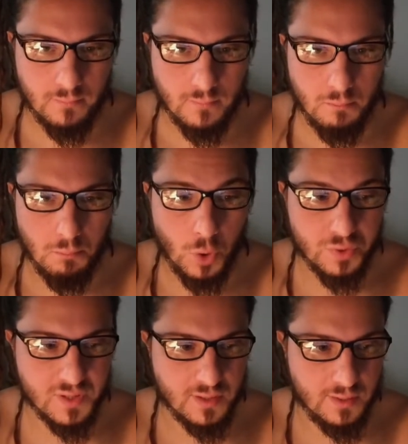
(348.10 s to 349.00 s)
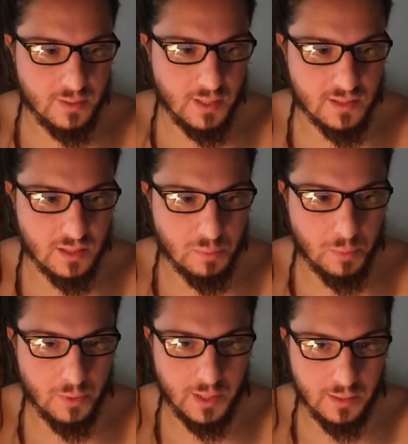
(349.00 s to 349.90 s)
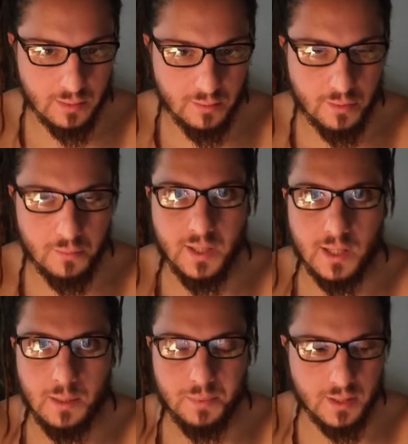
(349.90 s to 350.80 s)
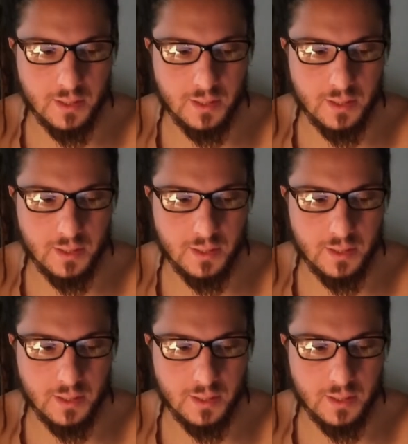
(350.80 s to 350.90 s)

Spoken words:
most distant point from the ecliptic